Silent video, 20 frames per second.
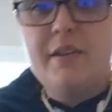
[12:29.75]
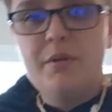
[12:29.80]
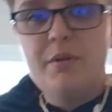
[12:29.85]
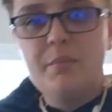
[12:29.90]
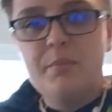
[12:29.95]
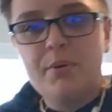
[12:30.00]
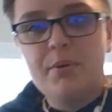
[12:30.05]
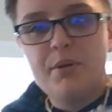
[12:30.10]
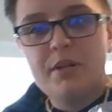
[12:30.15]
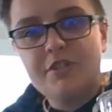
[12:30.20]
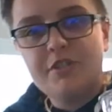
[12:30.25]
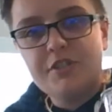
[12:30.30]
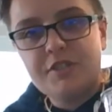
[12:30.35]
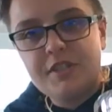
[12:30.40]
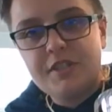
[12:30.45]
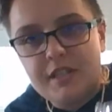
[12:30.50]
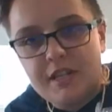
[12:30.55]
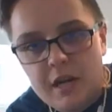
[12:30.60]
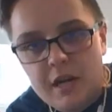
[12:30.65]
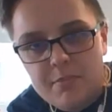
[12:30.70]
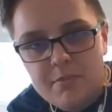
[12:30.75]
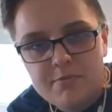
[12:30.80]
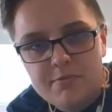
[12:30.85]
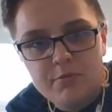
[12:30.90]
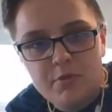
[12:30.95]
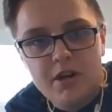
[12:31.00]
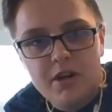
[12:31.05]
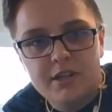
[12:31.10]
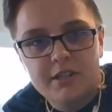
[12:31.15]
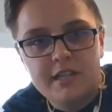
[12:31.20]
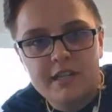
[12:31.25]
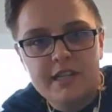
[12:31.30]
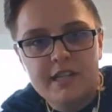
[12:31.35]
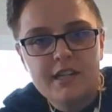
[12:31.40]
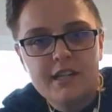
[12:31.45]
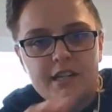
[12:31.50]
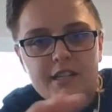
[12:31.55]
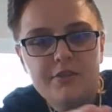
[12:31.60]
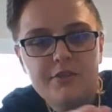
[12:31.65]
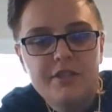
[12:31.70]
then we put it just in a cup of water
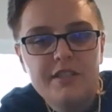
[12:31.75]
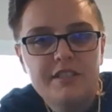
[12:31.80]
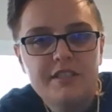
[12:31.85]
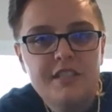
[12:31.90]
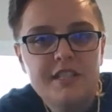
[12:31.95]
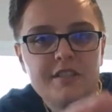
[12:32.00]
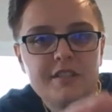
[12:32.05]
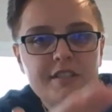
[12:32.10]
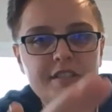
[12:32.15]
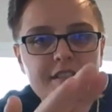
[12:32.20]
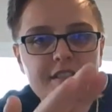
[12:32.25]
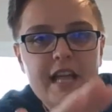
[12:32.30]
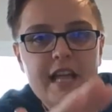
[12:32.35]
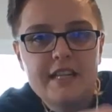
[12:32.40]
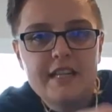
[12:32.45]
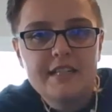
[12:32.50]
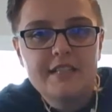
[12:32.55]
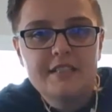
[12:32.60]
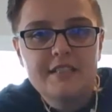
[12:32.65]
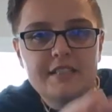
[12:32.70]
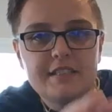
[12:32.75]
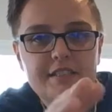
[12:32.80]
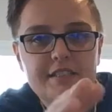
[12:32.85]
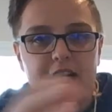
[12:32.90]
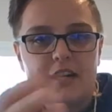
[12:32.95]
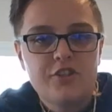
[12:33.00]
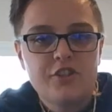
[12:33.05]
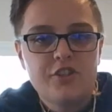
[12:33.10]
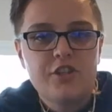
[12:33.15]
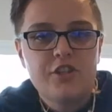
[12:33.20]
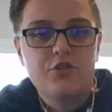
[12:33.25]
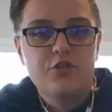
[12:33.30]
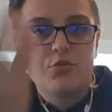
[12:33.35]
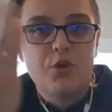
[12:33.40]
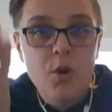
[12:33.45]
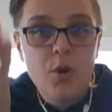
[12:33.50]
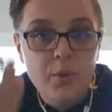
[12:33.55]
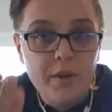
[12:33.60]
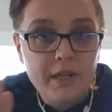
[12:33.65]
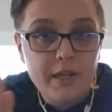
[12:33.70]
here, and you can see this lettuce is actually
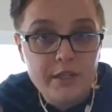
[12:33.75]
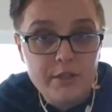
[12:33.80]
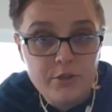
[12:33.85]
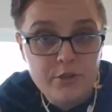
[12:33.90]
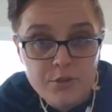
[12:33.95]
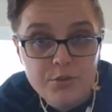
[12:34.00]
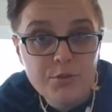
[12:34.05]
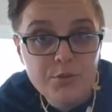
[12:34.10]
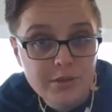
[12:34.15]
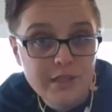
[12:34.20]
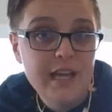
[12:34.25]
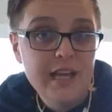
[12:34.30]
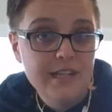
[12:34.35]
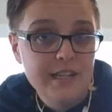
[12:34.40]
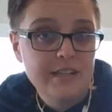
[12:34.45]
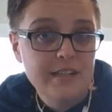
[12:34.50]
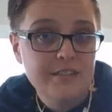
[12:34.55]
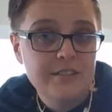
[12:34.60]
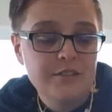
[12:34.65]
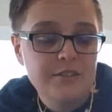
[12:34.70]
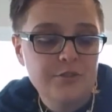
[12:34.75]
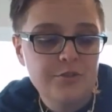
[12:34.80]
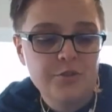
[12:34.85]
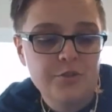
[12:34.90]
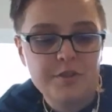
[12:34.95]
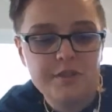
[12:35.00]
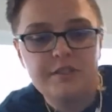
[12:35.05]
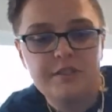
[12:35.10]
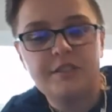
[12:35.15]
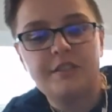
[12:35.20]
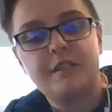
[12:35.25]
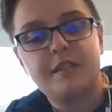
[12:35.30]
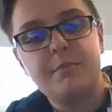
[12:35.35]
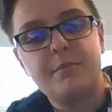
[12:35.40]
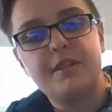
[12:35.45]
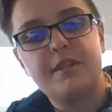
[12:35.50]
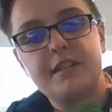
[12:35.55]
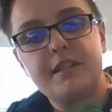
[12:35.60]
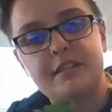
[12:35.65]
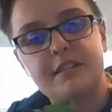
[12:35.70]
growing new lettuce. So this is
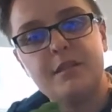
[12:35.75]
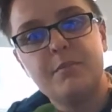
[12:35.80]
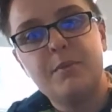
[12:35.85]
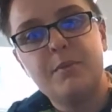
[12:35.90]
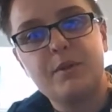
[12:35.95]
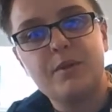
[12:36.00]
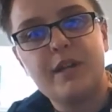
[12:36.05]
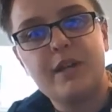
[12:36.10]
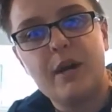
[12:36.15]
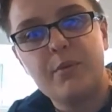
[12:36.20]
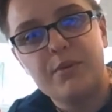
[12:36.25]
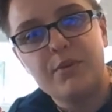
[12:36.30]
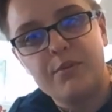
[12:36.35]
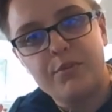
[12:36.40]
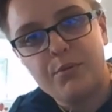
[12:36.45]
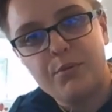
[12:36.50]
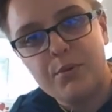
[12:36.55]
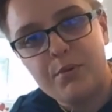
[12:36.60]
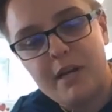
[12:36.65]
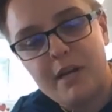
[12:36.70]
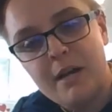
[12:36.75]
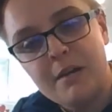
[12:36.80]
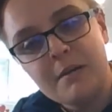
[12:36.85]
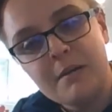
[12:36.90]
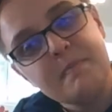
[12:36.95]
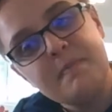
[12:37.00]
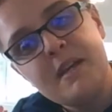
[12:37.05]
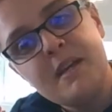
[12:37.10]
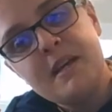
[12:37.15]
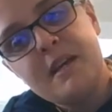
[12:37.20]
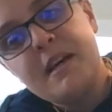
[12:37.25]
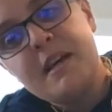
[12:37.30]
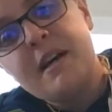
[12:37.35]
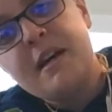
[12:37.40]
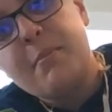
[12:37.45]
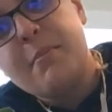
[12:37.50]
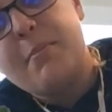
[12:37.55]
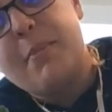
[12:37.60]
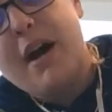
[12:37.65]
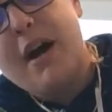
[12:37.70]
something that typically I would have thrown out,
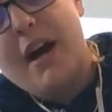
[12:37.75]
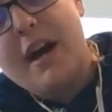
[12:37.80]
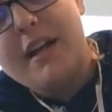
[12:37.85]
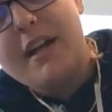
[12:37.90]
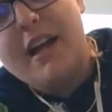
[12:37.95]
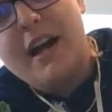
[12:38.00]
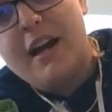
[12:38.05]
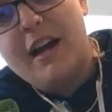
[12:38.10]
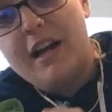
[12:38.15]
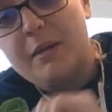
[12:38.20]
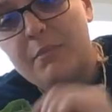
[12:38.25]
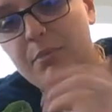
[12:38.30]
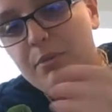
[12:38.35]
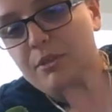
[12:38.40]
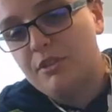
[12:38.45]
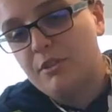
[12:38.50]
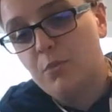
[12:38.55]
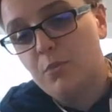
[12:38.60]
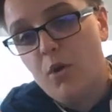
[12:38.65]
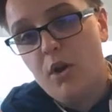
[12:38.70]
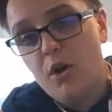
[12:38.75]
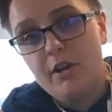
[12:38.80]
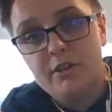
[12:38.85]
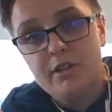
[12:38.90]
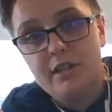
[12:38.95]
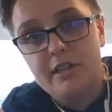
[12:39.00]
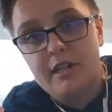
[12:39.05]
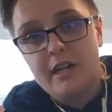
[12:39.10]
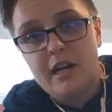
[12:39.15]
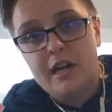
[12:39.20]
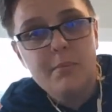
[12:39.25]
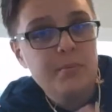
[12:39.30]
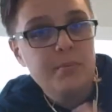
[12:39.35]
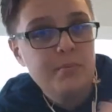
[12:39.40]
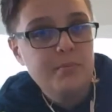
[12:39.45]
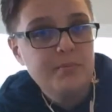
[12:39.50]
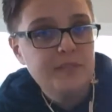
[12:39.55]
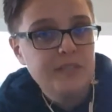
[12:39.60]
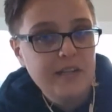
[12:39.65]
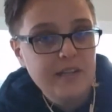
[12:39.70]
but I put some water in a cup,
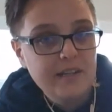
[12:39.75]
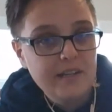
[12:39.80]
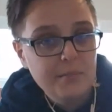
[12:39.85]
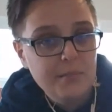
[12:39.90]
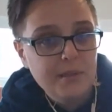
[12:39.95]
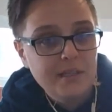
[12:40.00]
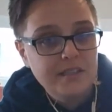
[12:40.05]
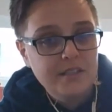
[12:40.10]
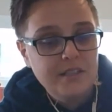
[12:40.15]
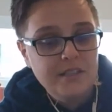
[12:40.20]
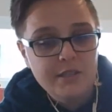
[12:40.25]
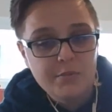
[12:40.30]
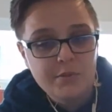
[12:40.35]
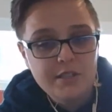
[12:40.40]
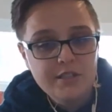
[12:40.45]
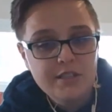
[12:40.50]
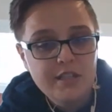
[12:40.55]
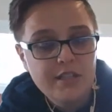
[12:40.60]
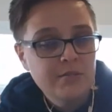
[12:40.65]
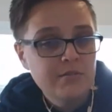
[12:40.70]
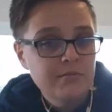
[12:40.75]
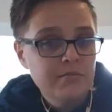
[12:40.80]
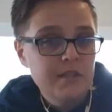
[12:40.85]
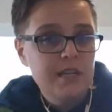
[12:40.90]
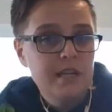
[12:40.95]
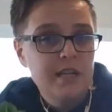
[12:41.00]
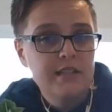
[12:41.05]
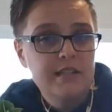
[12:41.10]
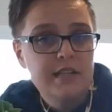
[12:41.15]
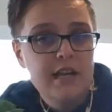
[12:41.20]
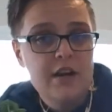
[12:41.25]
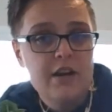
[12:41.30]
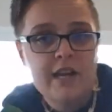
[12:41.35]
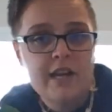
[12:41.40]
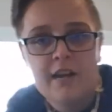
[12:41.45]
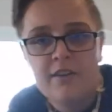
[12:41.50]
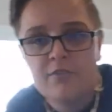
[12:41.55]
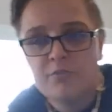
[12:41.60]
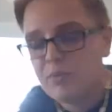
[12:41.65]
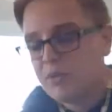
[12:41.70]
set it in my sunny window, and now I
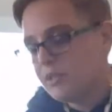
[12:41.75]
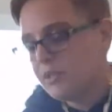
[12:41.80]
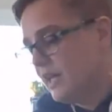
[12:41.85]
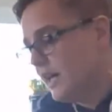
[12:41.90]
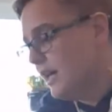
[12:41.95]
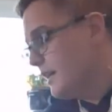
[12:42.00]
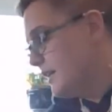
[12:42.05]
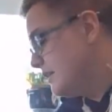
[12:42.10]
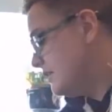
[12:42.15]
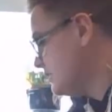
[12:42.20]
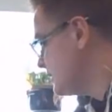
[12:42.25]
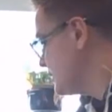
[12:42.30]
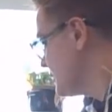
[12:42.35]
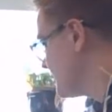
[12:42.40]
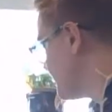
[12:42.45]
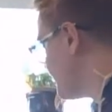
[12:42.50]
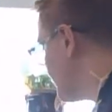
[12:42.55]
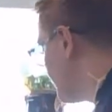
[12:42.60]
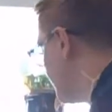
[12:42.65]
have more lettuce.